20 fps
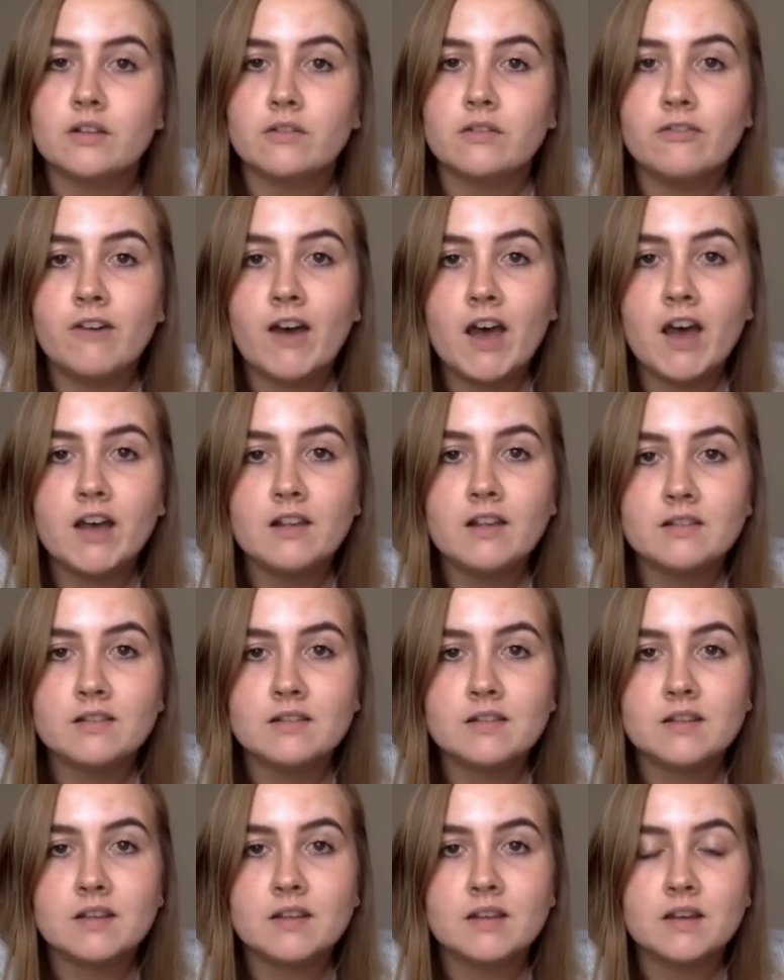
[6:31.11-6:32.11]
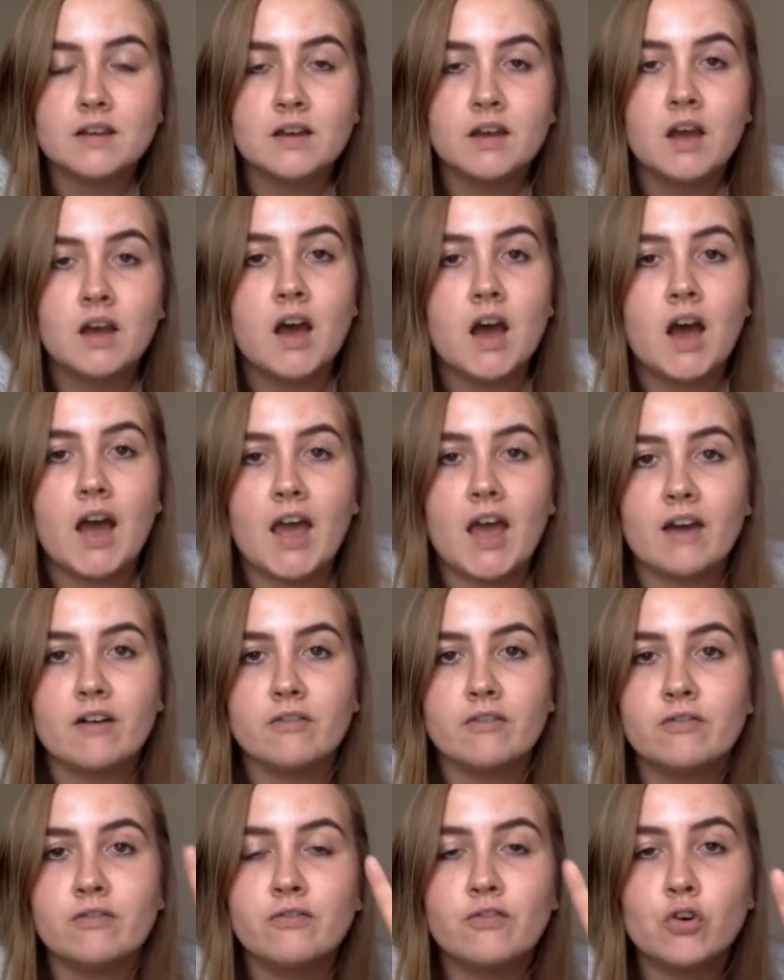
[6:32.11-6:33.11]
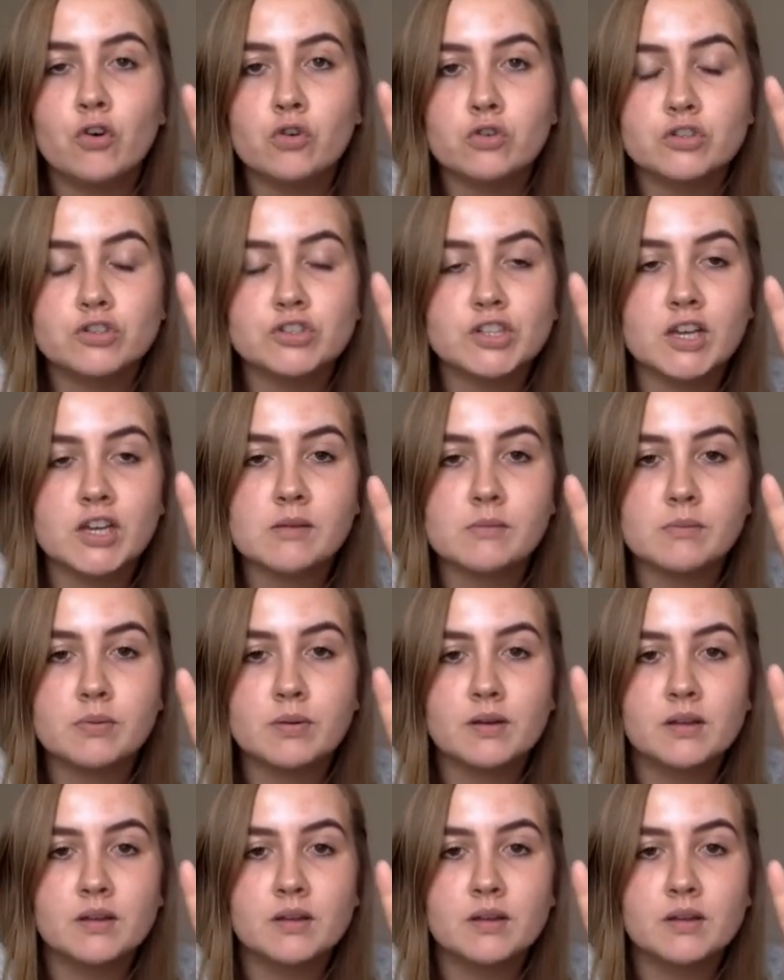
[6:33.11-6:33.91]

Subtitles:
first, I have 4 sheep.